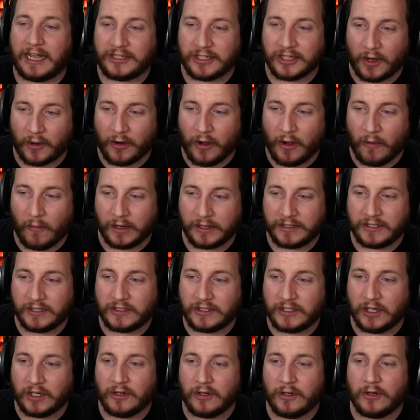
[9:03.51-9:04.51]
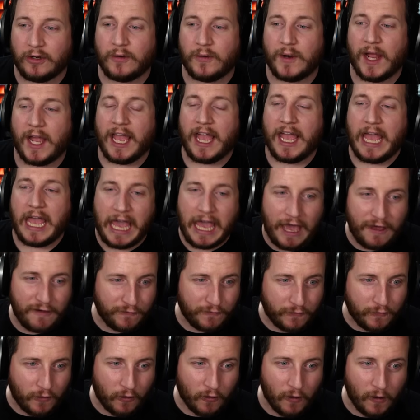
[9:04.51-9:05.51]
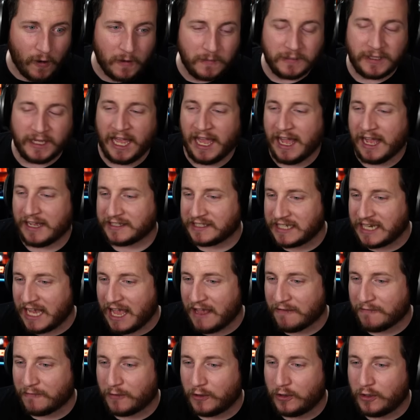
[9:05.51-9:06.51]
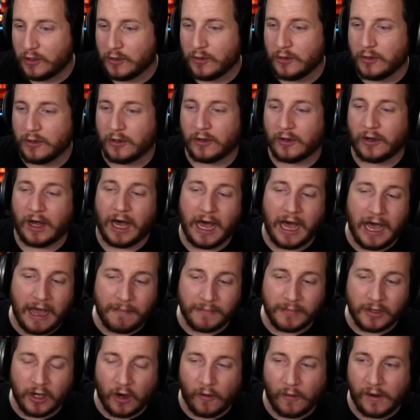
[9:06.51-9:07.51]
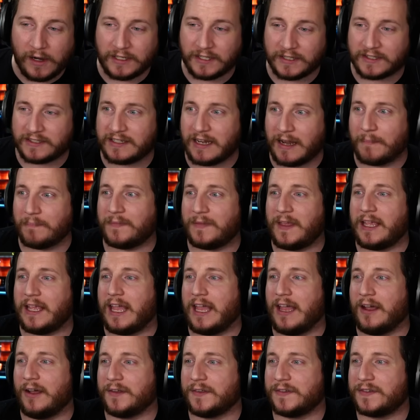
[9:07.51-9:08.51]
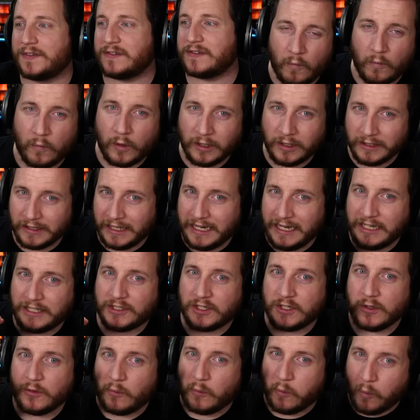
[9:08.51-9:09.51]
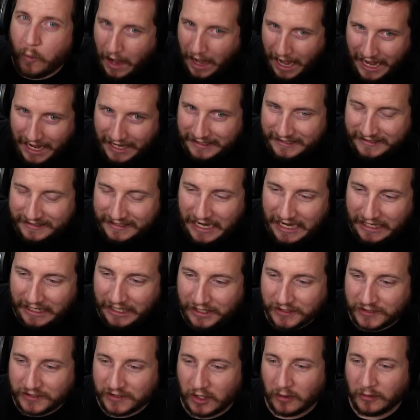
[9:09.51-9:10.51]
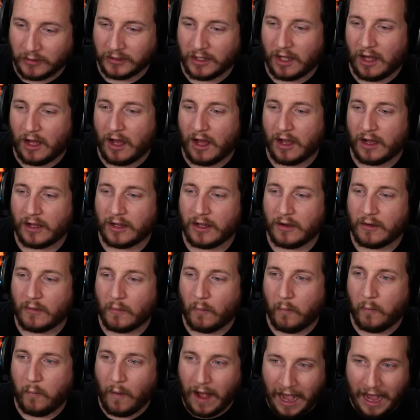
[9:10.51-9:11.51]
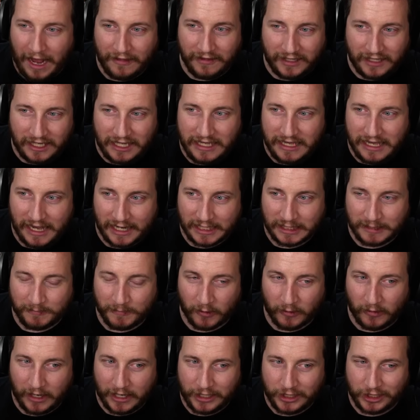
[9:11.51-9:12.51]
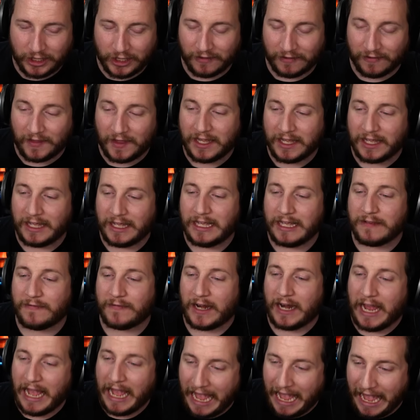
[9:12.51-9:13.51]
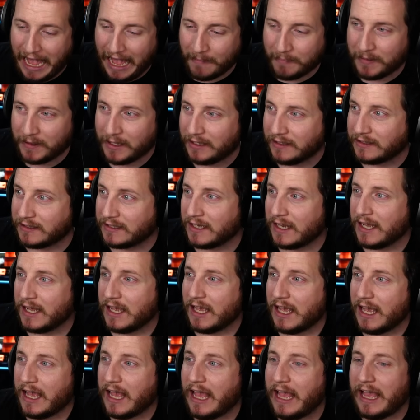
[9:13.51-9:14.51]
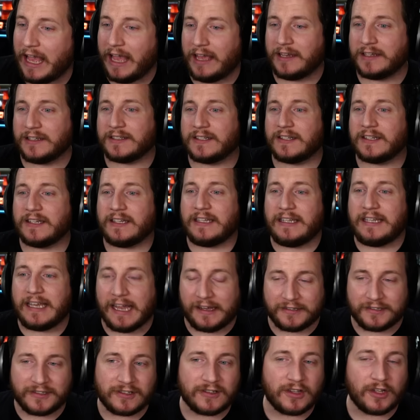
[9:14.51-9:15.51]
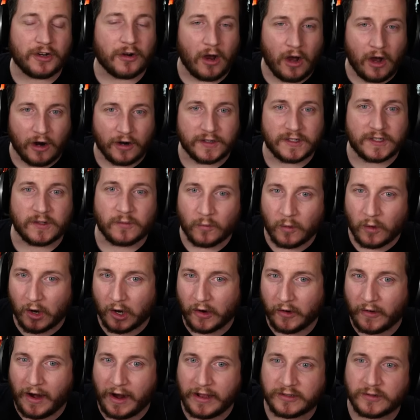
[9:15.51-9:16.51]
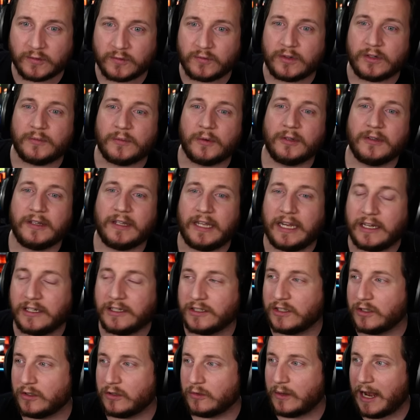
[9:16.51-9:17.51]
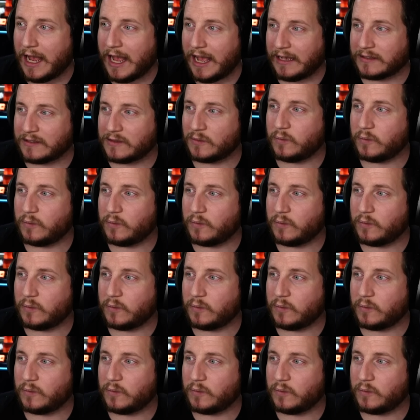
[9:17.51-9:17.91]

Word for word: don't know what to do, F Chromecast, F Google, I'm going to something else. We'll link to why it's taking so long, why the key expiration thing even happened. And yes, there are some workarounds which we will link to as